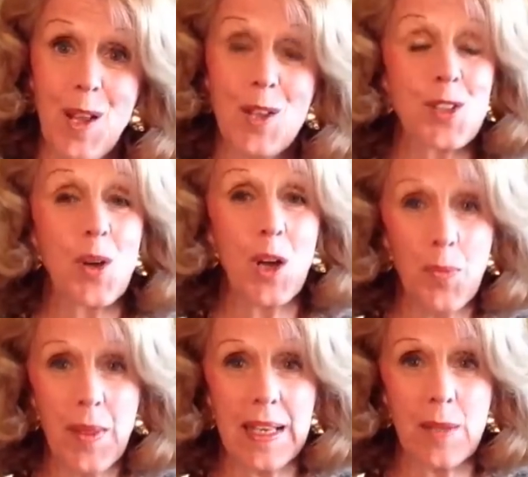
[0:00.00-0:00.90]
So I hope
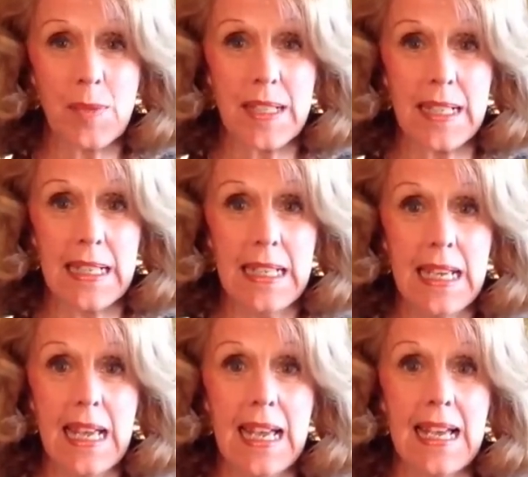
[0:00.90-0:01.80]
that helps today,
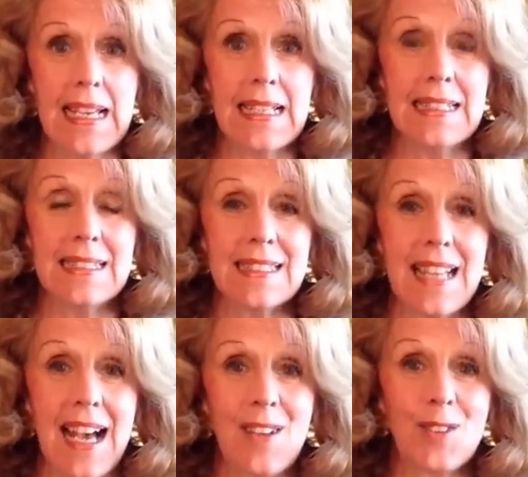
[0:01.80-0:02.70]
and
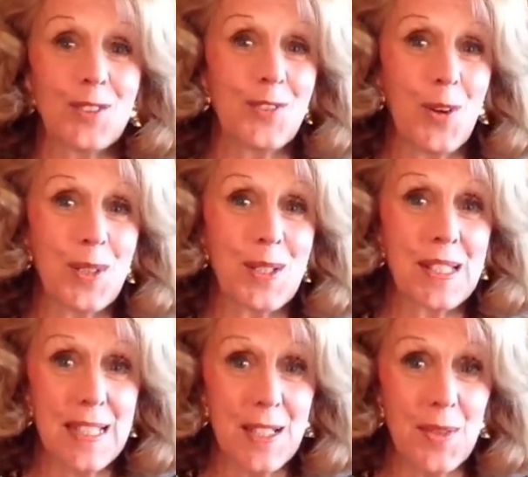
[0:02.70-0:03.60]
I look look forward to
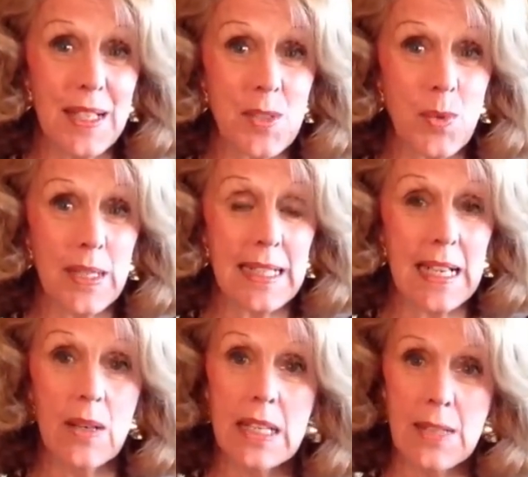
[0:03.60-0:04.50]
seeing you next week.
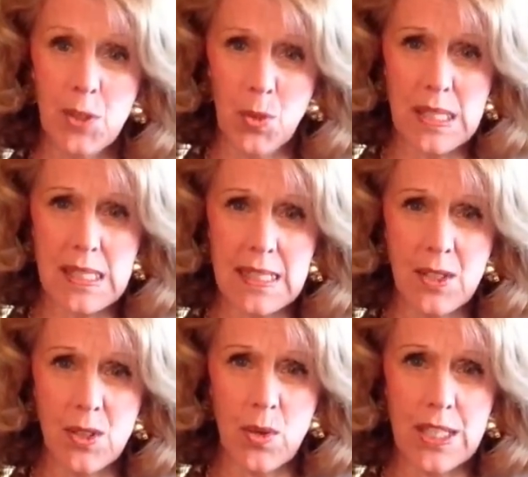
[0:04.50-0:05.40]
Now, if you want to send in
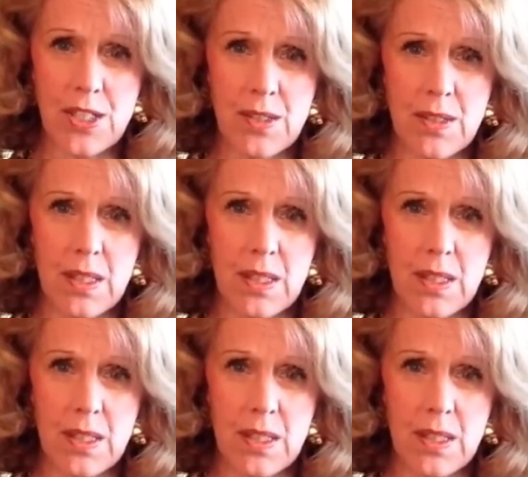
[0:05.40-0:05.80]
your question,